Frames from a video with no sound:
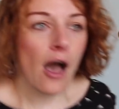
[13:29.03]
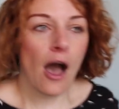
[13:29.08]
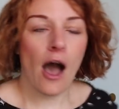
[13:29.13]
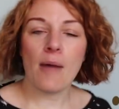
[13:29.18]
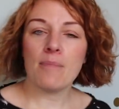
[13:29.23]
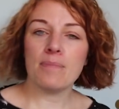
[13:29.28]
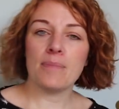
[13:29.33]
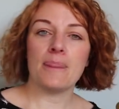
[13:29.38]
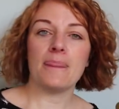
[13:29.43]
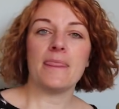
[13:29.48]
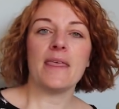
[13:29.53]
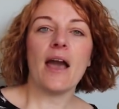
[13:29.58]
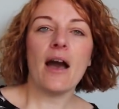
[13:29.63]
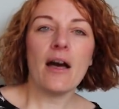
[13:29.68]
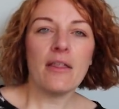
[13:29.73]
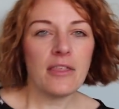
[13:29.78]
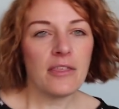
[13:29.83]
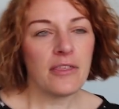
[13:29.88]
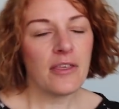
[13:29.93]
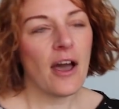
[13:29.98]
I
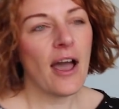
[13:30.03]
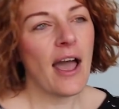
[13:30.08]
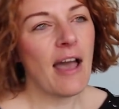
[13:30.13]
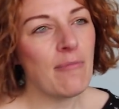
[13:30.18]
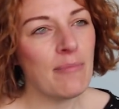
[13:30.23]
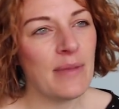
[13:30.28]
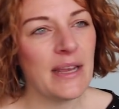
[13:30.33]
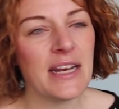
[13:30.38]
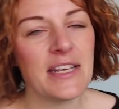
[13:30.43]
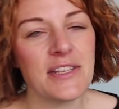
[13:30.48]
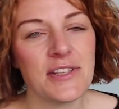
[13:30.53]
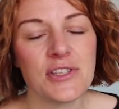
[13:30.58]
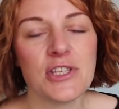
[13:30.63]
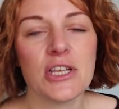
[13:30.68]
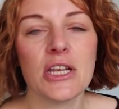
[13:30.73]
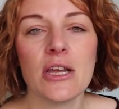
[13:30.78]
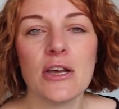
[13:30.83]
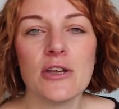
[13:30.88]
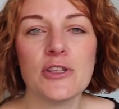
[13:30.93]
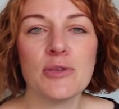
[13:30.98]
haven't been listening
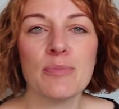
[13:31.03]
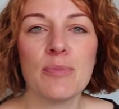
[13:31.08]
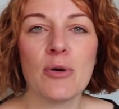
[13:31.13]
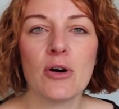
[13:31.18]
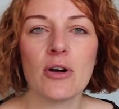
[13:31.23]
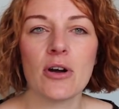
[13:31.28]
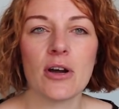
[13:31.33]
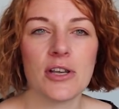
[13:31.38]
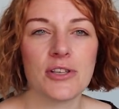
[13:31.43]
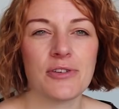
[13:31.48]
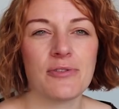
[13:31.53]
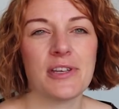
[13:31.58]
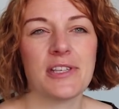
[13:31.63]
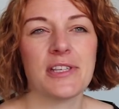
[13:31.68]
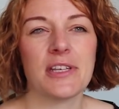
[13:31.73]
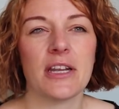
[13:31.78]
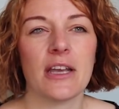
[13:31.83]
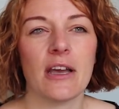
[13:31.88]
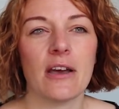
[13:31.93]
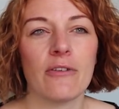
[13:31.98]
to loads of podcasts
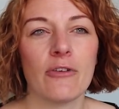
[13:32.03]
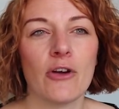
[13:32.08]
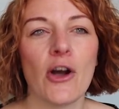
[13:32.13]
recently.